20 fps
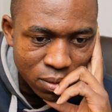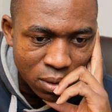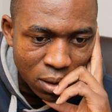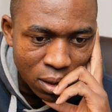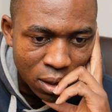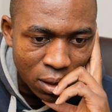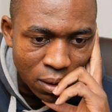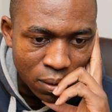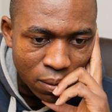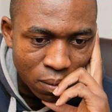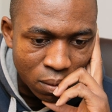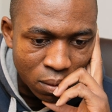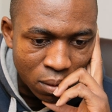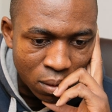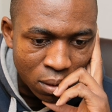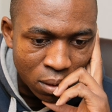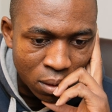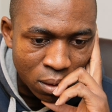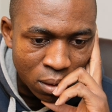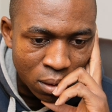now,
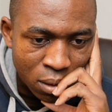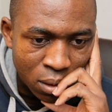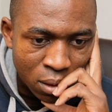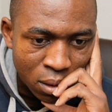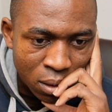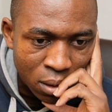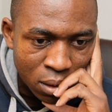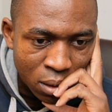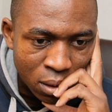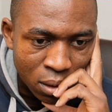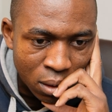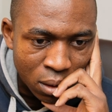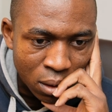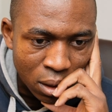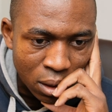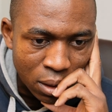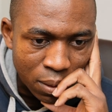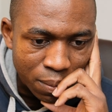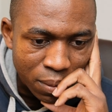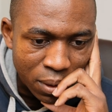
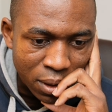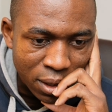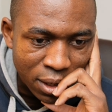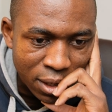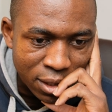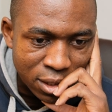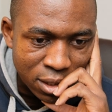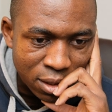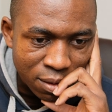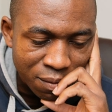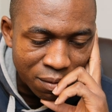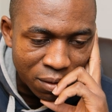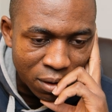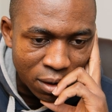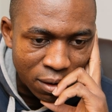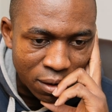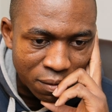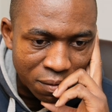and they play knight g5.